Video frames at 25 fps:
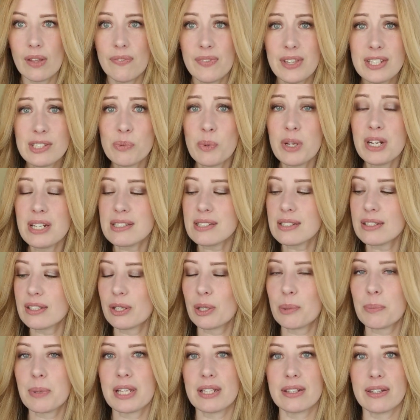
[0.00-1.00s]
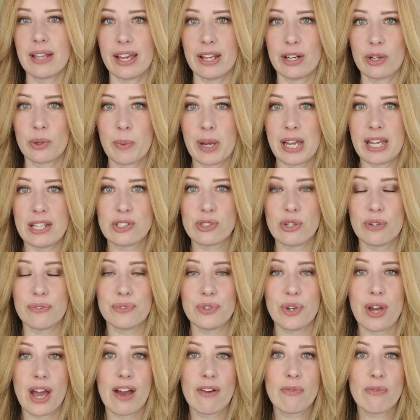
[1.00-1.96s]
This one is a little bit lighter weight, so if